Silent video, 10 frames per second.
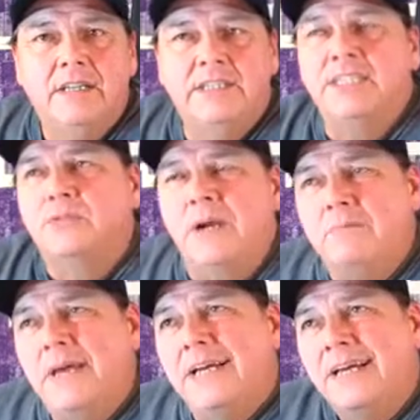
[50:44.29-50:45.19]
They just
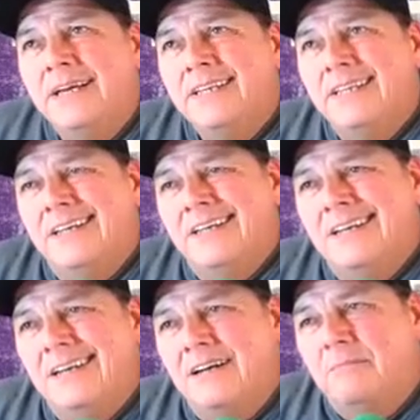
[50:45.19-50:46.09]
want to
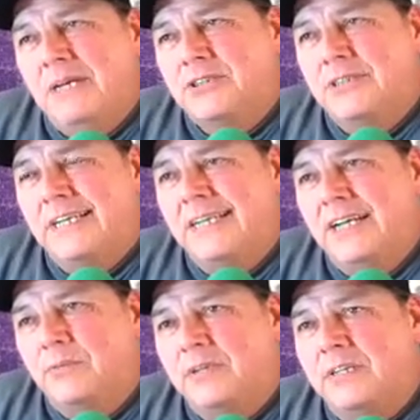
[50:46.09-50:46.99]
make sure they can
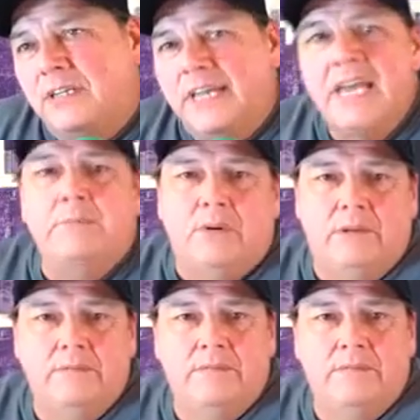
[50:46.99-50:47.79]
get rid of the label,